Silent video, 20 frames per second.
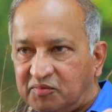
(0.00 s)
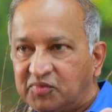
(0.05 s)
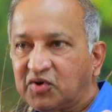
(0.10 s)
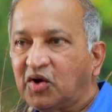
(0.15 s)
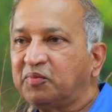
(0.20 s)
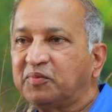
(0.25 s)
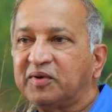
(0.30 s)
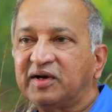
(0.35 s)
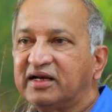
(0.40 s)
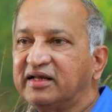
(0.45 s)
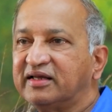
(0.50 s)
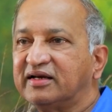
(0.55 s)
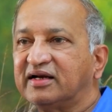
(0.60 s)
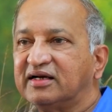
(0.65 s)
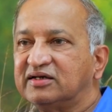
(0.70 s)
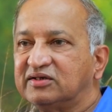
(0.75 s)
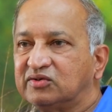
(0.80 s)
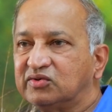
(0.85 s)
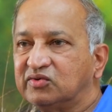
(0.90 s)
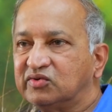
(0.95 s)
properly
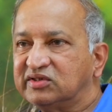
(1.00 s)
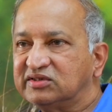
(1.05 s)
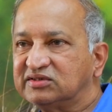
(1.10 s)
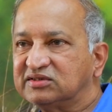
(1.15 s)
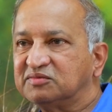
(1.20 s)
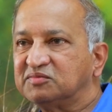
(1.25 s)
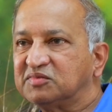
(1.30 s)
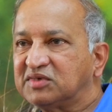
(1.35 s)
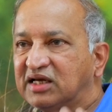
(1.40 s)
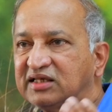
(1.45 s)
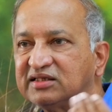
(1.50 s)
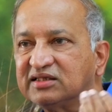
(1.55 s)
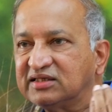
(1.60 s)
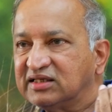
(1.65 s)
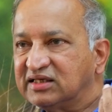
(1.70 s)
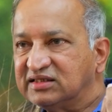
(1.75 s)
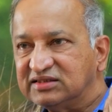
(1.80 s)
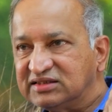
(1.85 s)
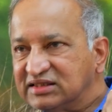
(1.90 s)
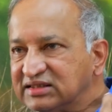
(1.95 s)
run tourism rather
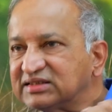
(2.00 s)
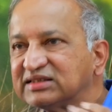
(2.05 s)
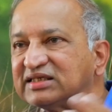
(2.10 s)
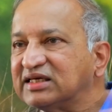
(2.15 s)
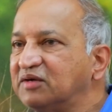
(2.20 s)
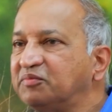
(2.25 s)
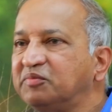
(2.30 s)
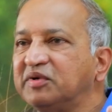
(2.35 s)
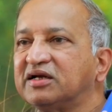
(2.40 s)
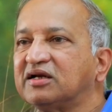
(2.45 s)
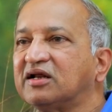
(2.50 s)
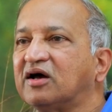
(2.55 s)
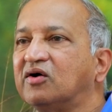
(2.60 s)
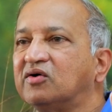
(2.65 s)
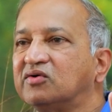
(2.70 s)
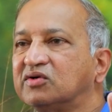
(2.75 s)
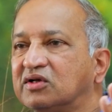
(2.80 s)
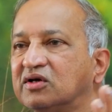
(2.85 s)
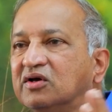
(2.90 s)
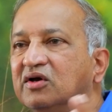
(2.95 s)
than just keep it
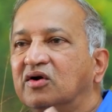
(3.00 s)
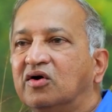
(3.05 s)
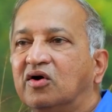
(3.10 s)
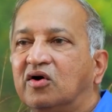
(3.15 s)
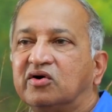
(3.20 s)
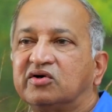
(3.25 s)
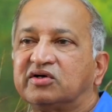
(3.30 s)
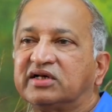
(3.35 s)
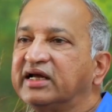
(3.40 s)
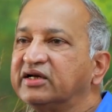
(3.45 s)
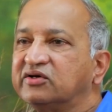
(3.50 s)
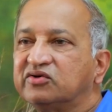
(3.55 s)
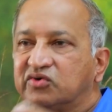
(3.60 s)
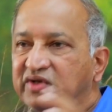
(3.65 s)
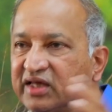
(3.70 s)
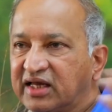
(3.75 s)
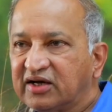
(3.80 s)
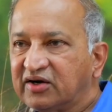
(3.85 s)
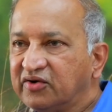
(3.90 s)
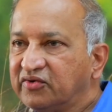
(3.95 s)
out or try to
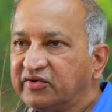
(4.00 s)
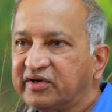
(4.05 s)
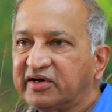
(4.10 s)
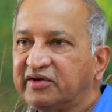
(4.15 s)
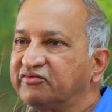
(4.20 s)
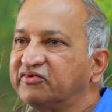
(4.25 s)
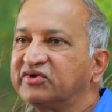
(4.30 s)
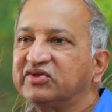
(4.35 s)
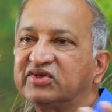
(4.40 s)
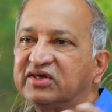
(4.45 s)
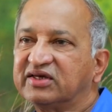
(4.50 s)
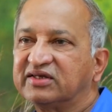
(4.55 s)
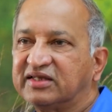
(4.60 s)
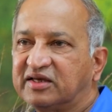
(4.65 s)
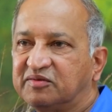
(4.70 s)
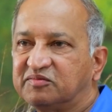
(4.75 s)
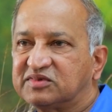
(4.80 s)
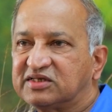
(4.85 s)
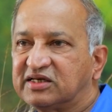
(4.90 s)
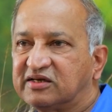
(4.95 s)
take over everything
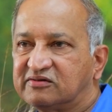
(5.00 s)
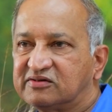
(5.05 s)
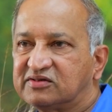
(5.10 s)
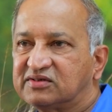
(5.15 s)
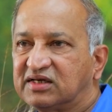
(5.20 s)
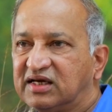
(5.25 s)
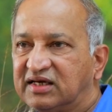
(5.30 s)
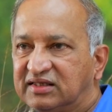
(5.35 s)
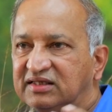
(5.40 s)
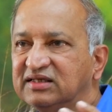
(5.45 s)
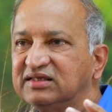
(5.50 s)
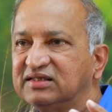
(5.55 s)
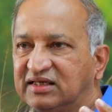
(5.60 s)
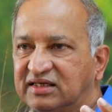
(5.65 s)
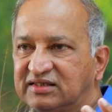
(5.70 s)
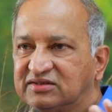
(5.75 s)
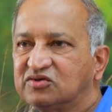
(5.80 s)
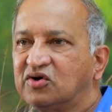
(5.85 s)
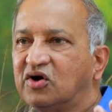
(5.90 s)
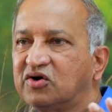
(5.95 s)
themselves. I think
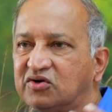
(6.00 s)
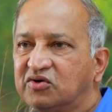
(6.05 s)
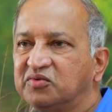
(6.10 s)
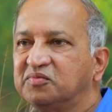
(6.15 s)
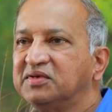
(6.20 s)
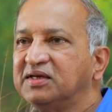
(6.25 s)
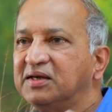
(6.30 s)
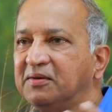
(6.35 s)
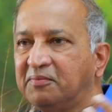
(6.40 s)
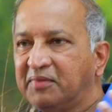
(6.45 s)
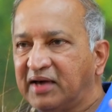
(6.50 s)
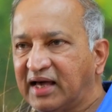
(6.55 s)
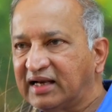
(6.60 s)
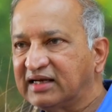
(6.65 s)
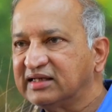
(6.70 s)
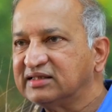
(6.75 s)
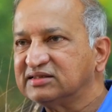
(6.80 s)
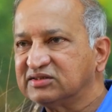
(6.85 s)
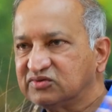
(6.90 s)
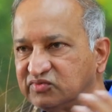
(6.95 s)
there's got to be a
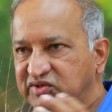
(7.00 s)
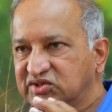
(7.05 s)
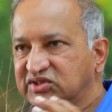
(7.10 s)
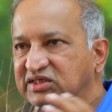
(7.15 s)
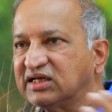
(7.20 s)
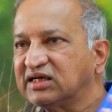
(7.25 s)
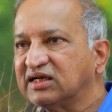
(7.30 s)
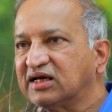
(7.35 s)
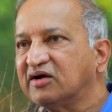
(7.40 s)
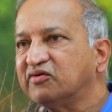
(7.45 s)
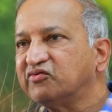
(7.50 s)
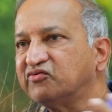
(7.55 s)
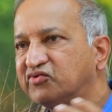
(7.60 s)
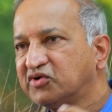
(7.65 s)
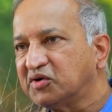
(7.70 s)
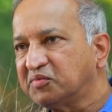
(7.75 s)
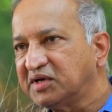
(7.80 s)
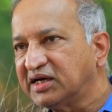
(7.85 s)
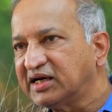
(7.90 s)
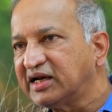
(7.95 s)
balance which can come
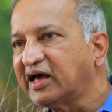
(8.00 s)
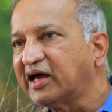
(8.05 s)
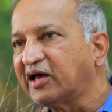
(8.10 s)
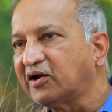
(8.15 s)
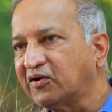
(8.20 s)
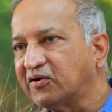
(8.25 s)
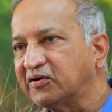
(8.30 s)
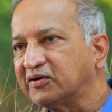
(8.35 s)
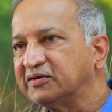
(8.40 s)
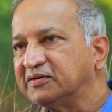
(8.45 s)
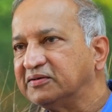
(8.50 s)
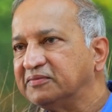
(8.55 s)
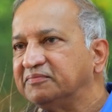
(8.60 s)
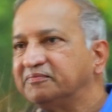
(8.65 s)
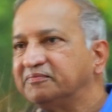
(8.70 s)
from a dialogue.